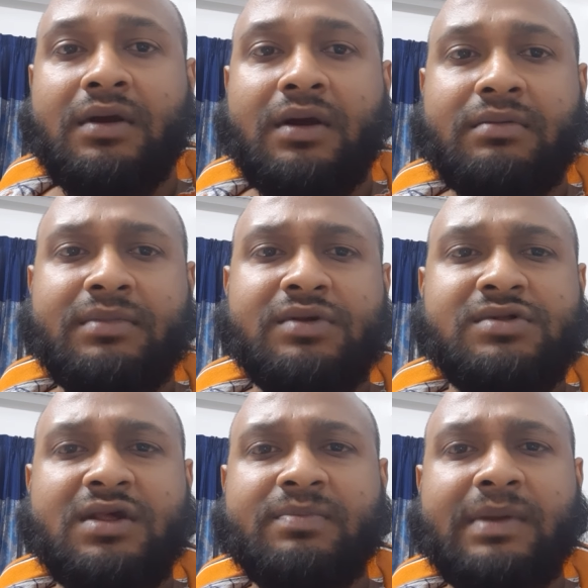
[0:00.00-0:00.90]
you
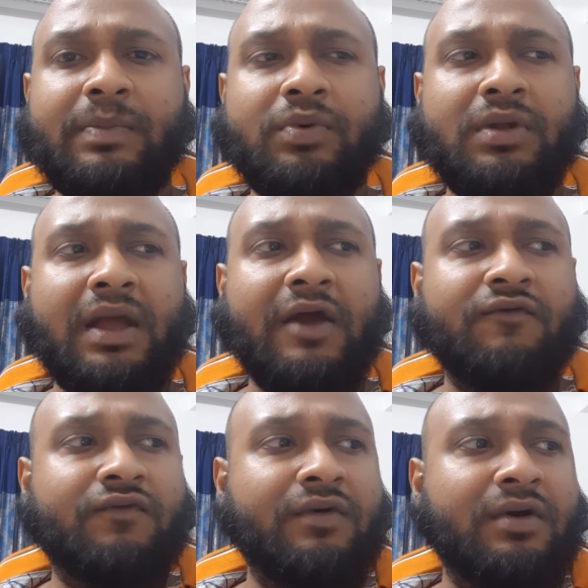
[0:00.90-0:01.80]
see people
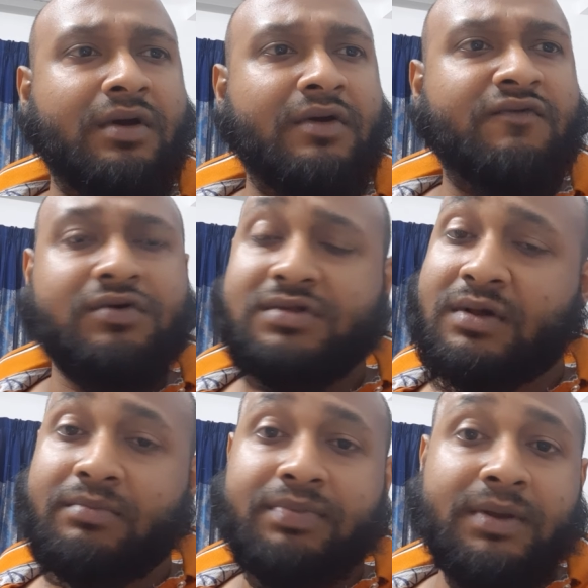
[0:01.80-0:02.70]
have for
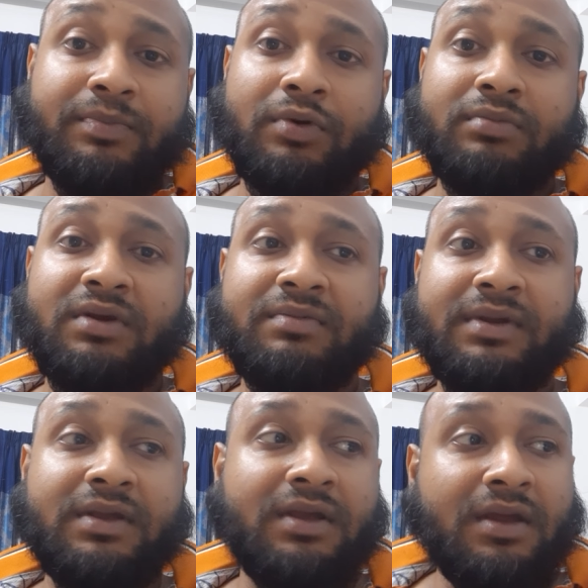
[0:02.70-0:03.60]
some people,
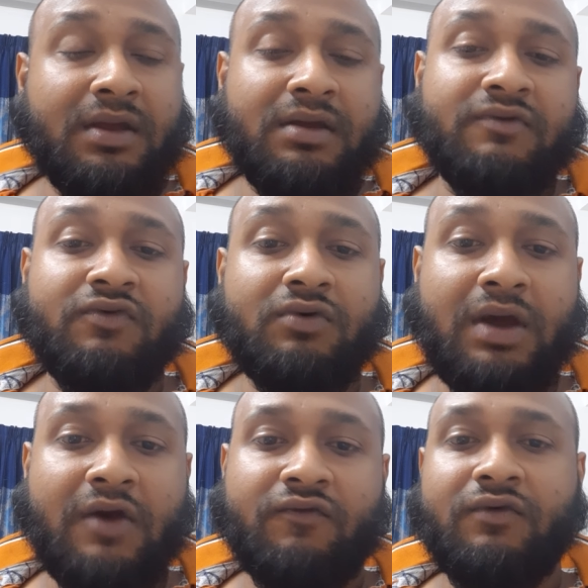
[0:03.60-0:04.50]
maybe if you
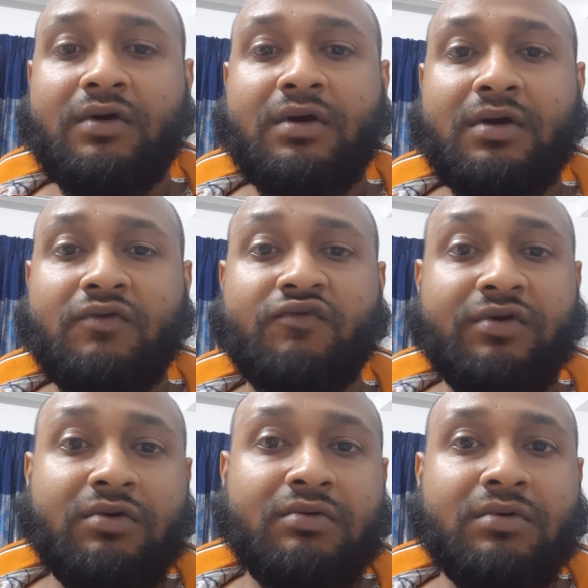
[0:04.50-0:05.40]
have a
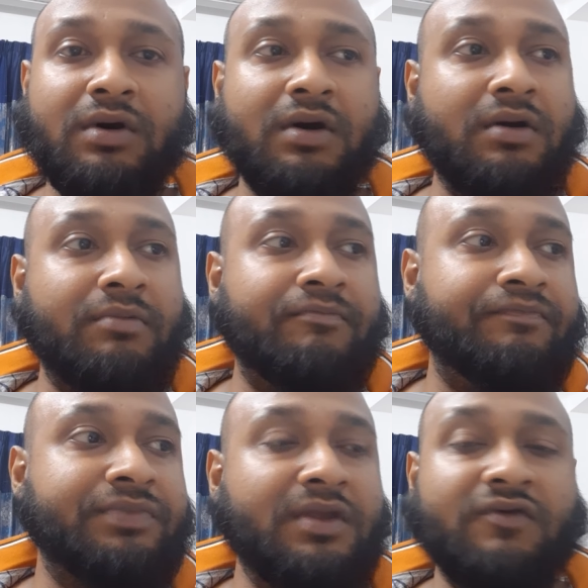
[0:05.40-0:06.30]

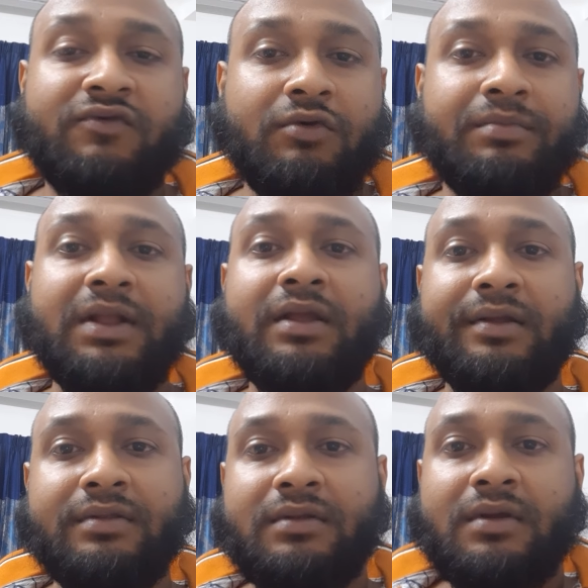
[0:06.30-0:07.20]
few
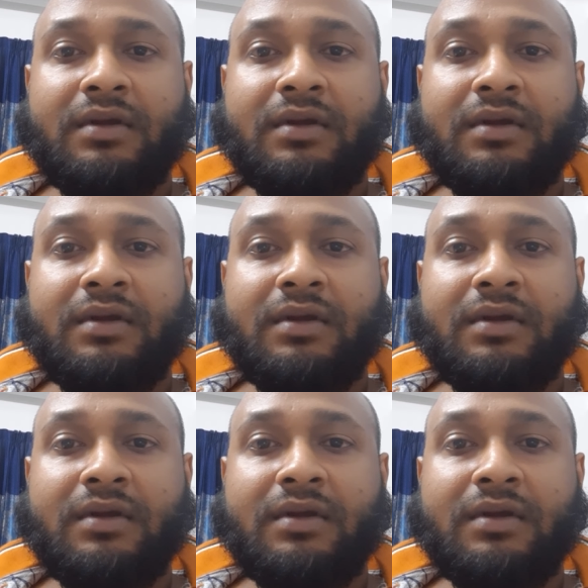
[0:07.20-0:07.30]
million